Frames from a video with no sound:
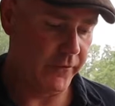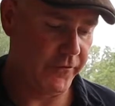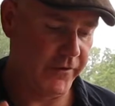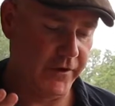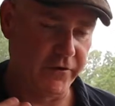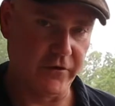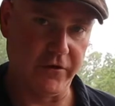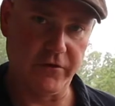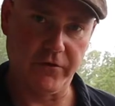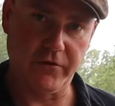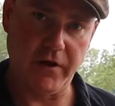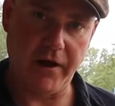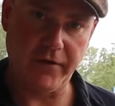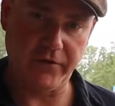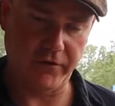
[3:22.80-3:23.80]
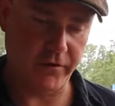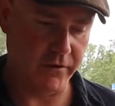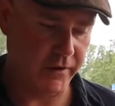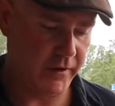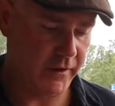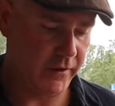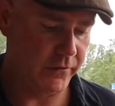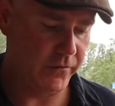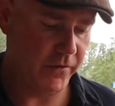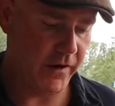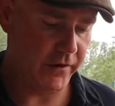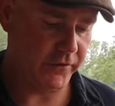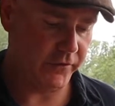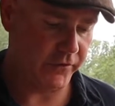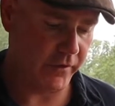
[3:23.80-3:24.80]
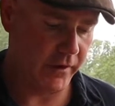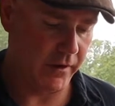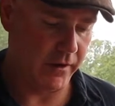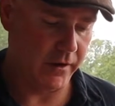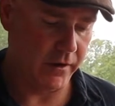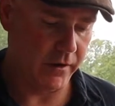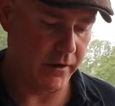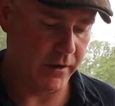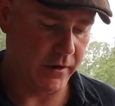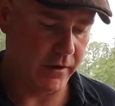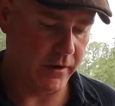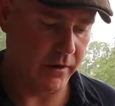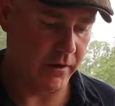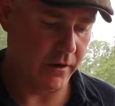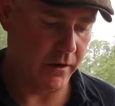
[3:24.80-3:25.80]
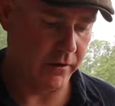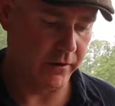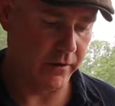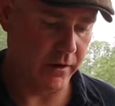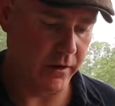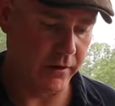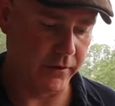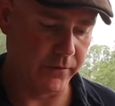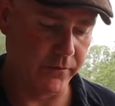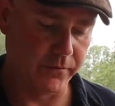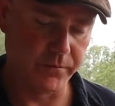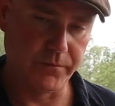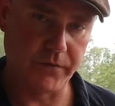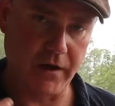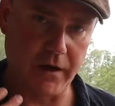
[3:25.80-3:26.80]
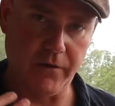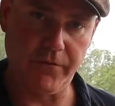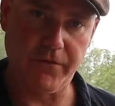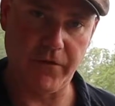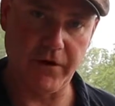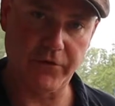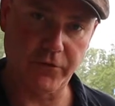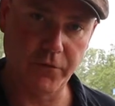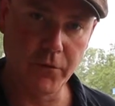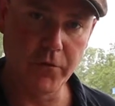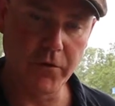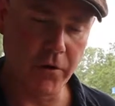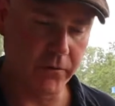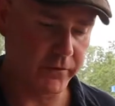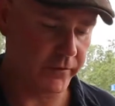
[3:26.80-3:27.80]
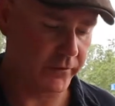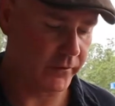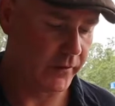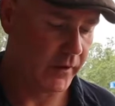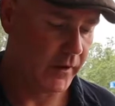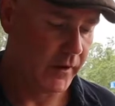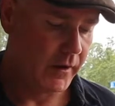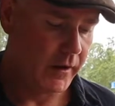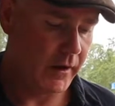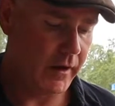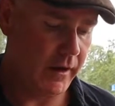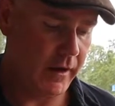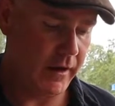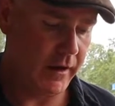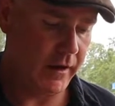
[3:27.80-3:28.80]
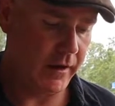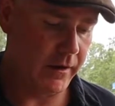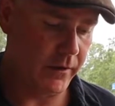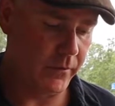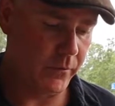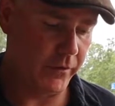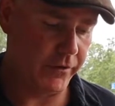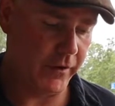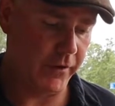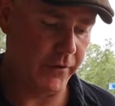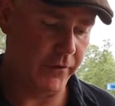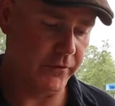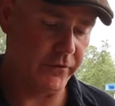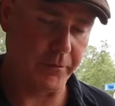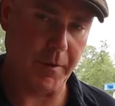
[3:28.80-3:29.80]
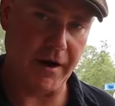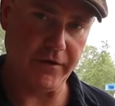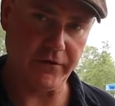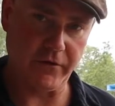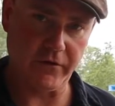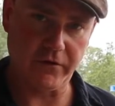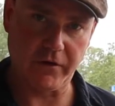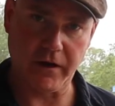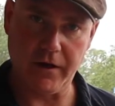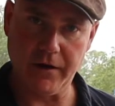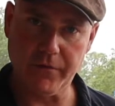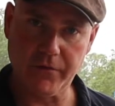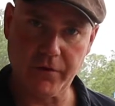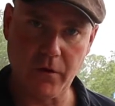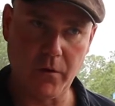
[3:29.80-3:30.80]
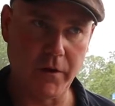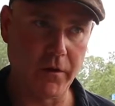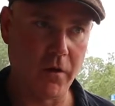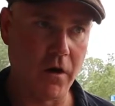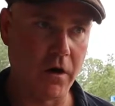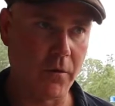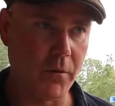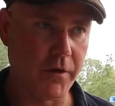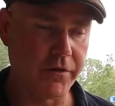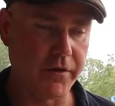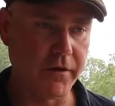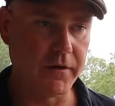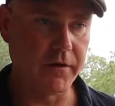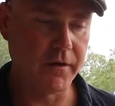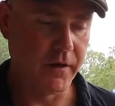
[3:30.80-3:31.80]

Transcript: Finishes nice, clean, and fresh on kind of fresh fruit notes, and with all those spices kind of going along with it.